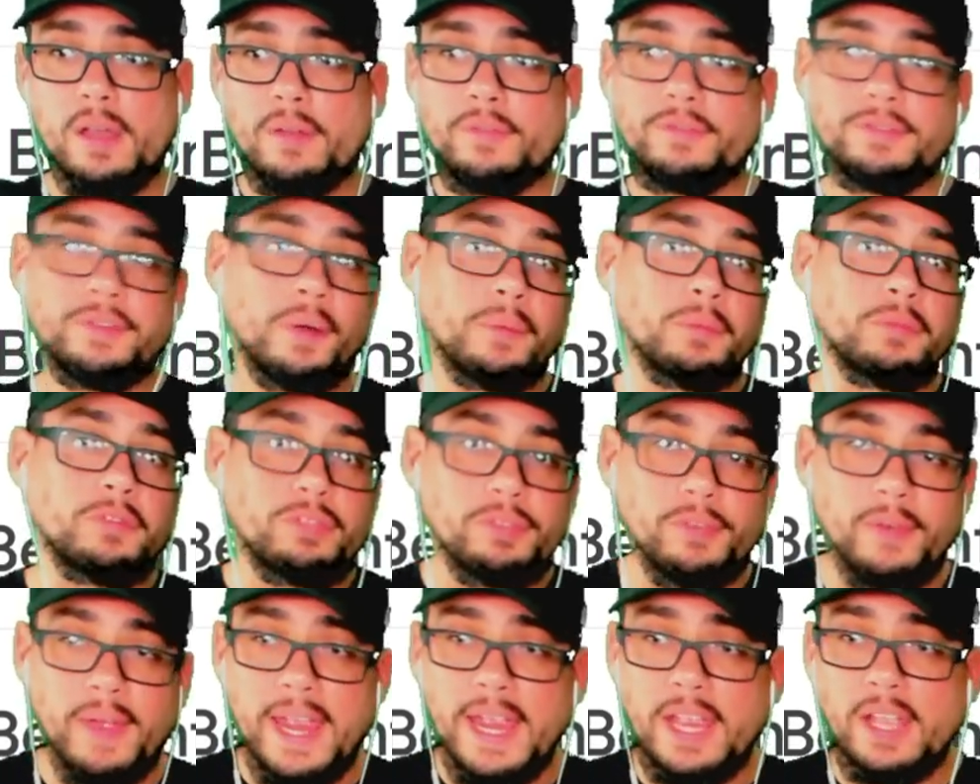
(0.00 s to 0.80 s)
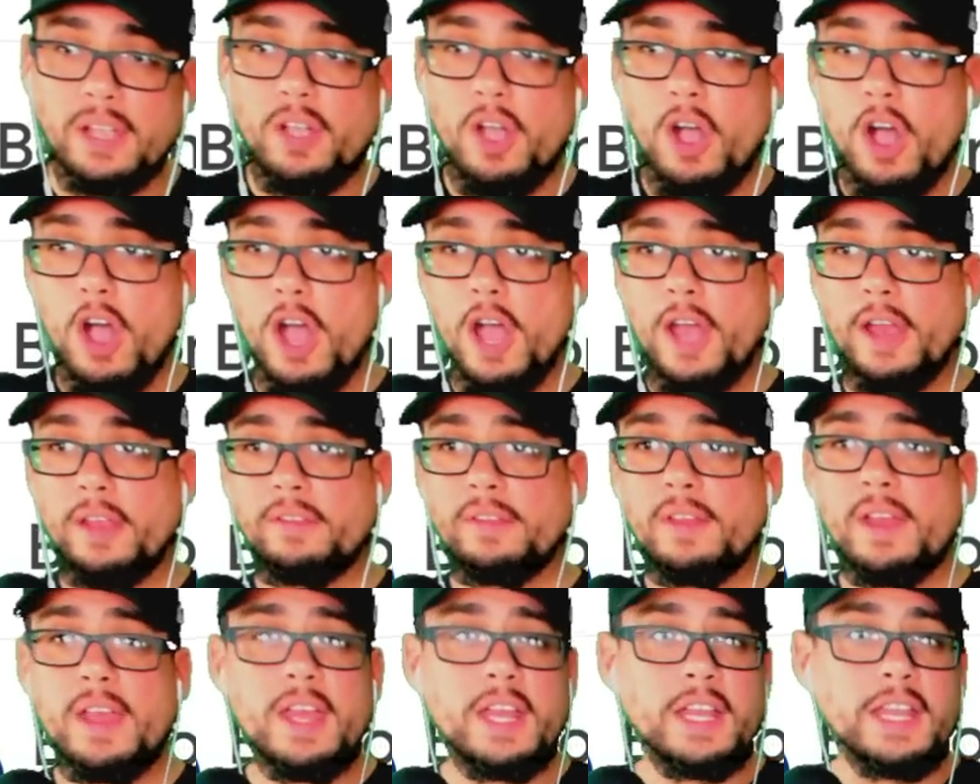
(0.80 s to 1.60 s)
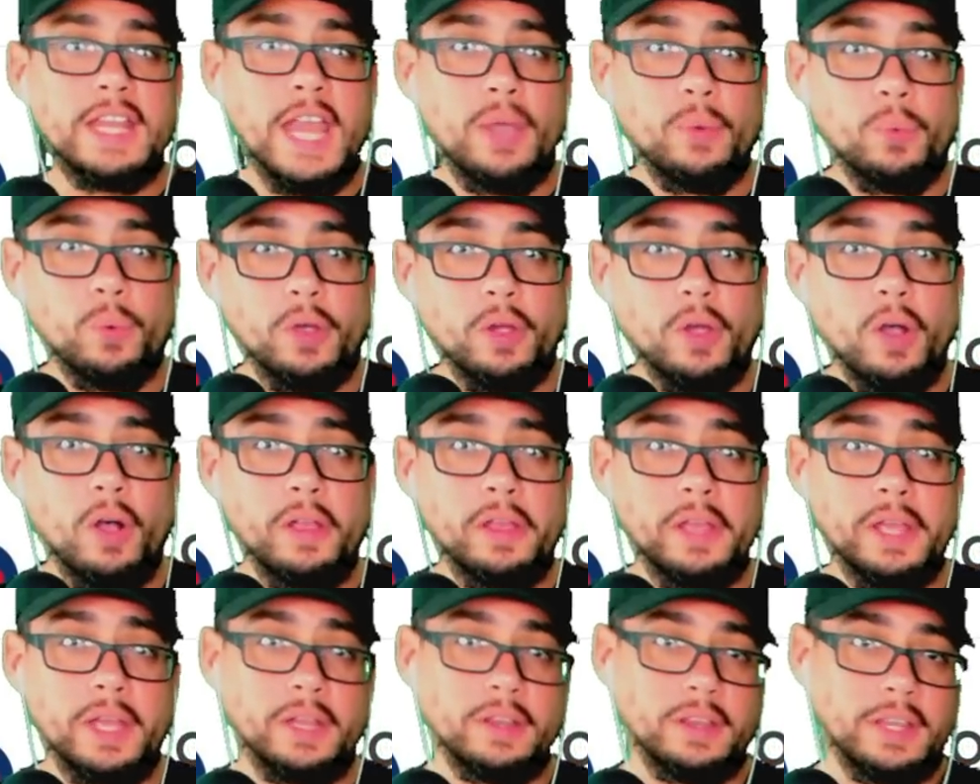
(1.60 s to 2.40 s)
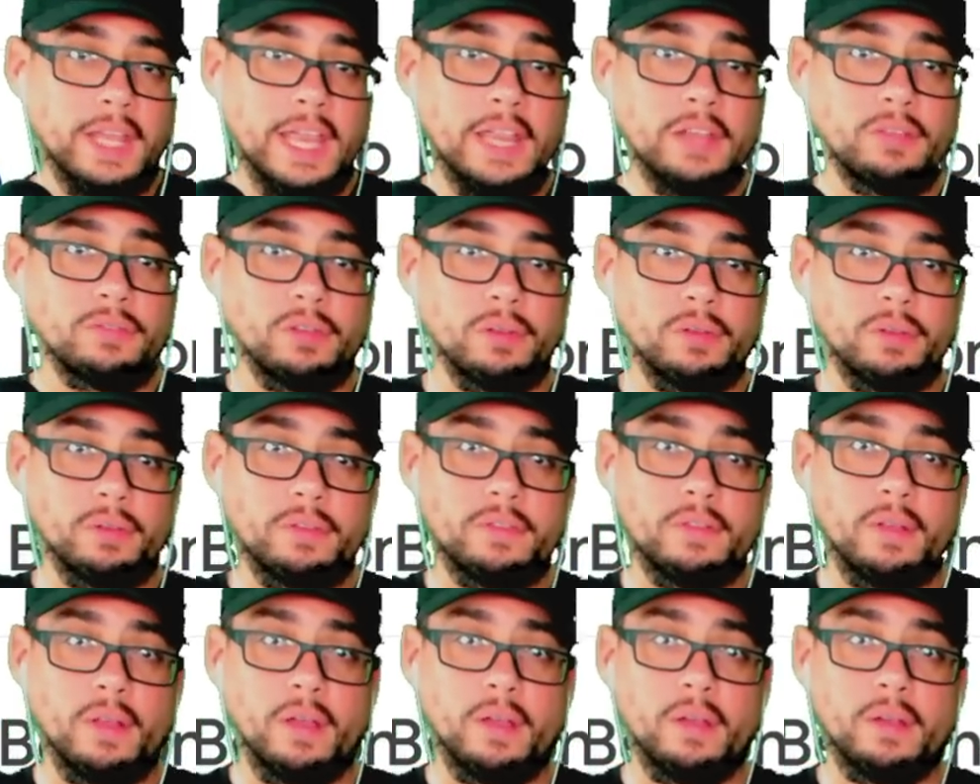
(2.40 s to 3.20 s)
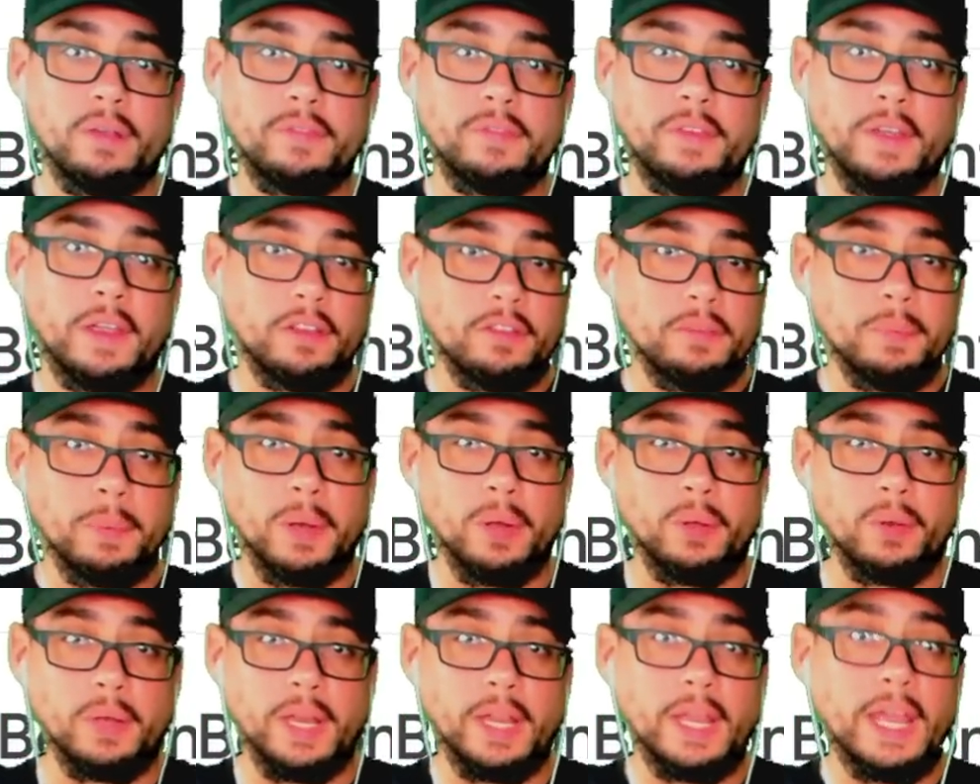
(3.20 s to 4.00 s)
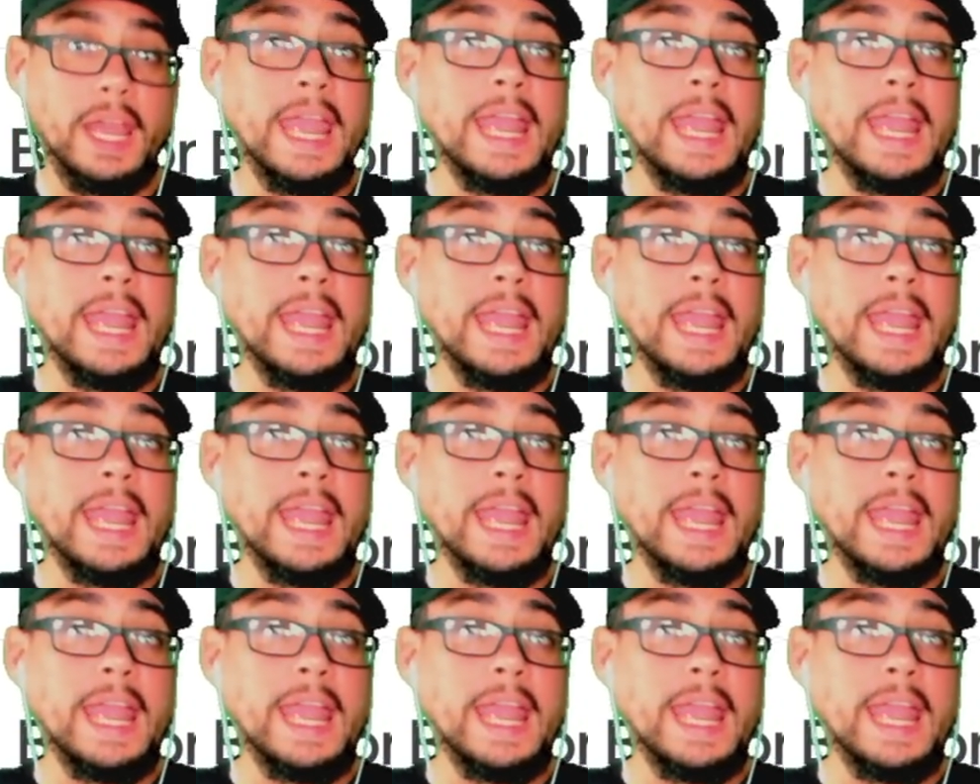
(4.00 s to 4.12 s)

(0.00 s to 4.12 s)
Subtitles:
from train cars that were in danger of exploding.